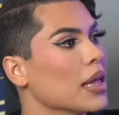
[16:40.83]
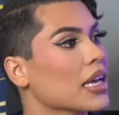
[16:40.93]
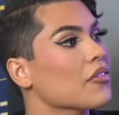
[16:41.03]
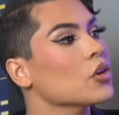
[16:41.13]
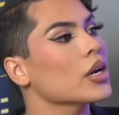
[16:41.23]

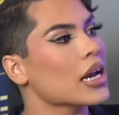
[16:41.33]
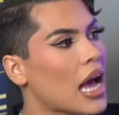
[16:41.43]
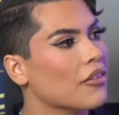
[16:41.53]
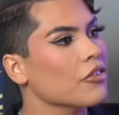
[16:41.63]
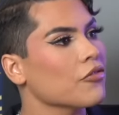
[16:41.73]
Like, yeah, if you definitely. Didn't
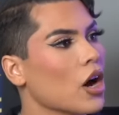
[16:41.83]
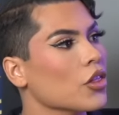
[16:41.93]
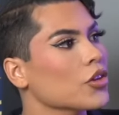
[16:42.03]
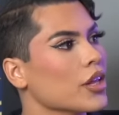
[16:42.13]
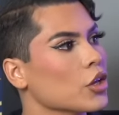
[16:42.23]
have a
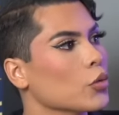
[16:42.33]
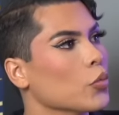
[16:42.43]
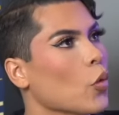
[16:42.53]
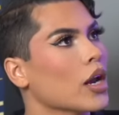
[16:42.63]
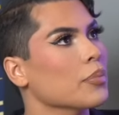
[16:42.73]
father, then
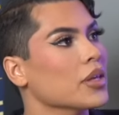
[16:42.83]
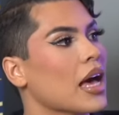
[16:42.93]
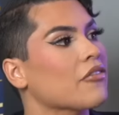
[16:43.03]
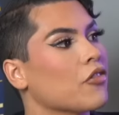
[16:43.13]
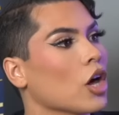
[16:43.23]
you want to be
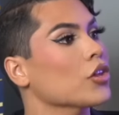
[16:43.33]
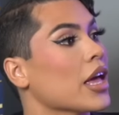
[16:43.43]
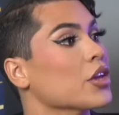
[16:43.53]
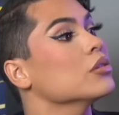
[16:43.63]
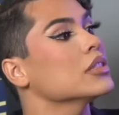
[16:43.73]
that father
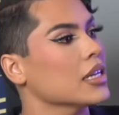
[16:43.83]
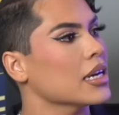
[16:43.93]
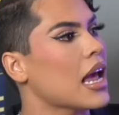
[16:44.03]
that you yeah.